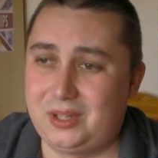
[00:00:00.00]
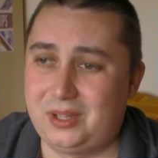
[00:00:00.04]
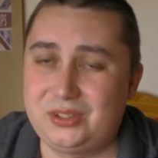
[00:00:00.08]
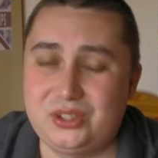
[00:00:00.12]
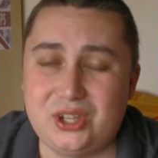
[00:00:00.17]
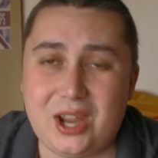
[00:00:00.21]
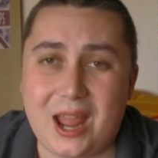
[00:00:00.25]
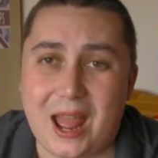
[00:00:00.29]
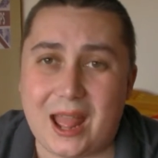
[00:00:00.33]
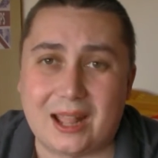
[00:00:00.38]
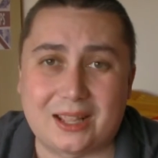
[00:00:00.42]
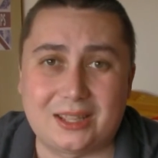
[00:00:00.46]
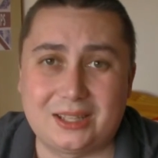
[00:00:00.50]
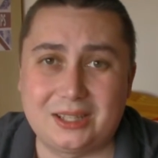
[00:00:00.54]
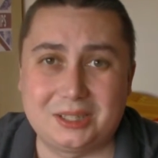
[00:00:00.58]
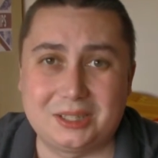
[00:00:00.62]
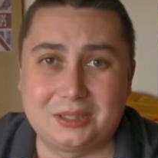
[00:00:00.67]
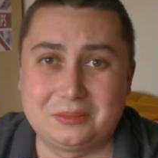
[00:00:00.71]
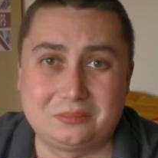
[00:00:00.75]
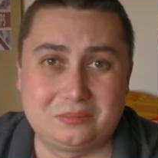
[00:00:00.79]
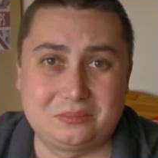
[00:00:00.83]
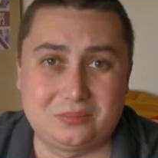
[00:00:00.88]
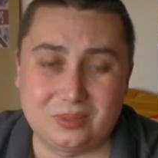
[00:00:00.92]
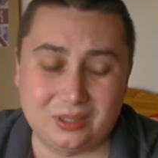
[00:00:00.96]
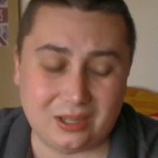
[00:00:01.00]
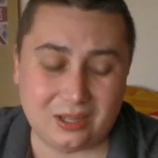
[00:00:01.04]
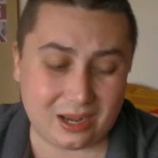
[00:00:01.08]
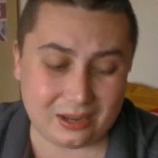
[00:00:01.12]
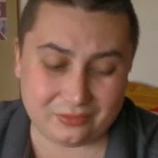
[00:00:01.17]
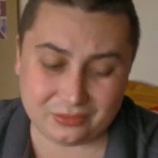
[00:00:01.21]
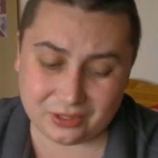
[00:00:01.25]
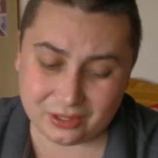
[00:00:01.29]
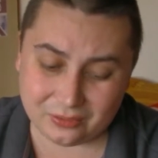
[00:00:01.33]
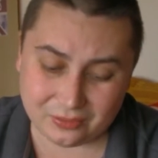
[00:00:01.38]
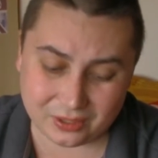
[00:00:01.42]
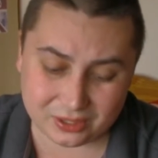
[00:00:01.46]
jack. I'll
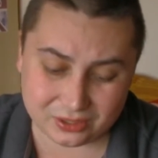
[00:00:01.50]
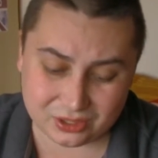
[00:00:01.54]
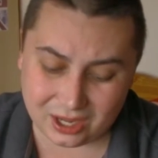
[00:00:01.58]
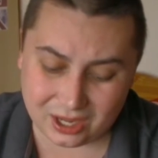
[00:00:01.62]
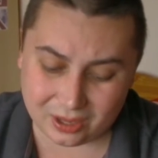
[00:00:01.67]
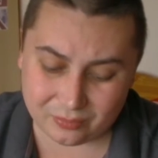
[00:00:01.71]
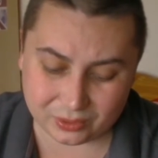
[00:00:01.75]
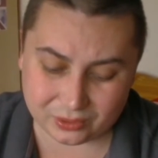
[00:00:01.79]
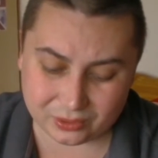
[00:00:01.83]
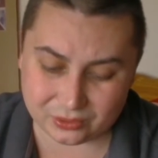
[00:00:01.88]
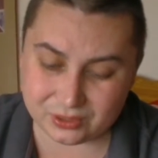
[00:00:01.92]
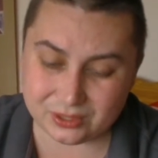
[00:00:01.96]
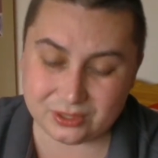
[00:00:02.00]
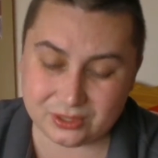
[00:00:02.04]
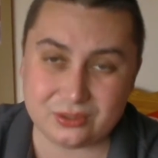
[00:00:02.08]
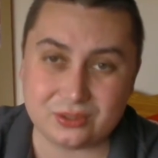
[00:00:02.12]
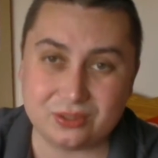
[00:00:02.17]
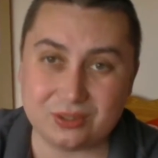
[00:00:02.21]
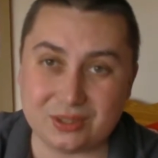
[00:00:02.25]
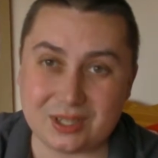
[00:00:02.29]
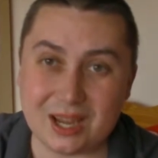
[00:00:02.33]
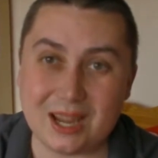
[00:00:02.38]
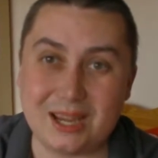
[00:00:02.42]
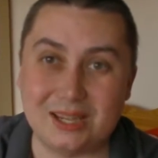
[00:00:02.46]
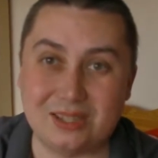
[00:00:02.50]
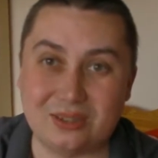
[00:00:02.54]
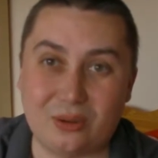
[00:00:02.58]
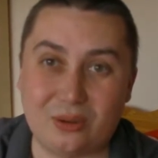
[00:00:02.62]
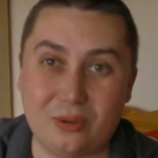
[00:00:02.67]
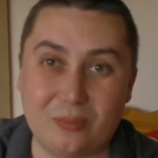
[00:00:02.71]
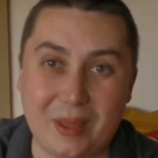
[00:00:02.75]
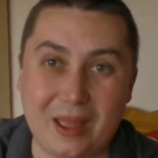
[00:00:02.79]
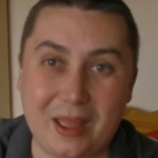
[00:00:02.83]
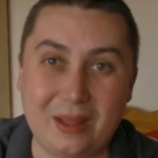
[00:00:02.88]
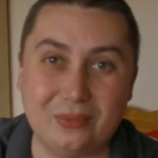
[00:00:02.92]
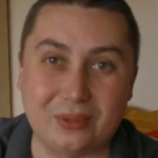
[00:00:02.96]
have to give it a jack because it doesn't taste
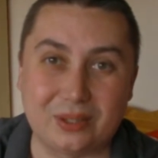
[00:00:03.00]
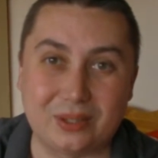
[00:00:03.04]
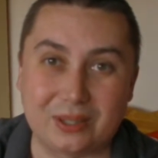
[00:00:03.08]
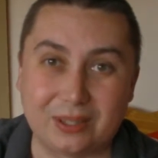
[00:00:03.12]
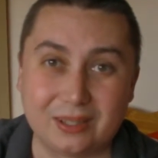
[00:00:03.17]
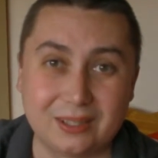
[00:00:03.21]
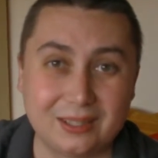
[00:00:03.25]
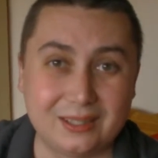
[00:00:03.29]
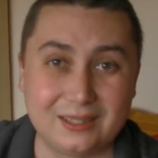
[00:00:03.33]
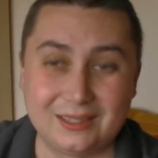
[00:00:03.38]
like Bounty.